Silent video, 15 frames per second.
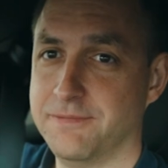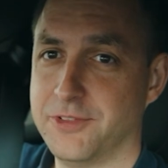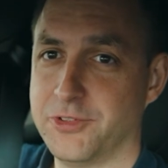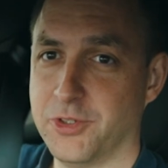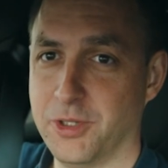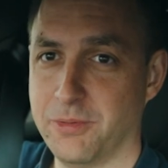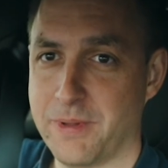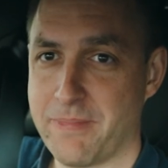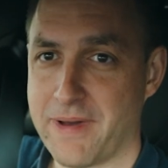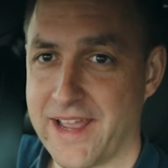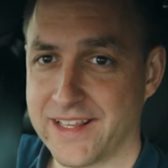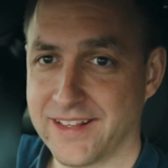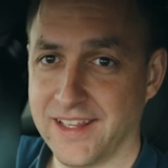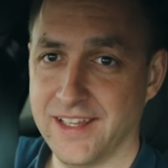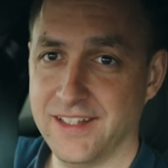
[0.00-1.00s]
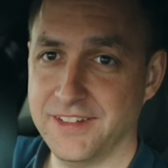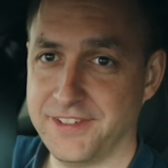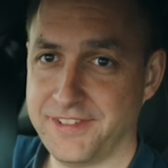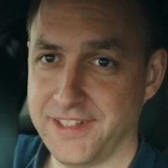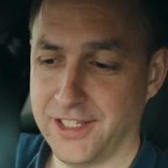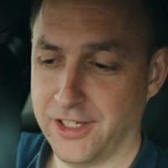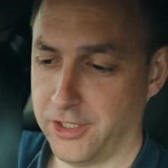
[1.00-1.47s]
So I'll be back then to
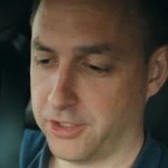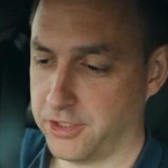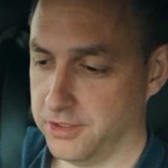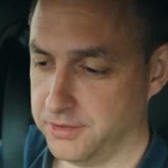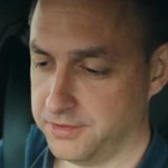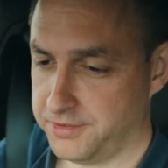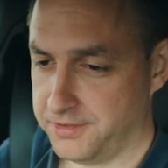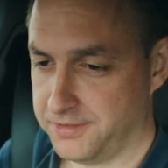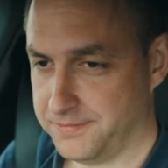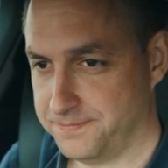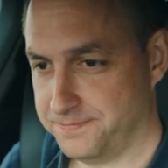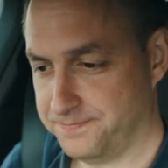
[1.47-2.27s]
see how it goes.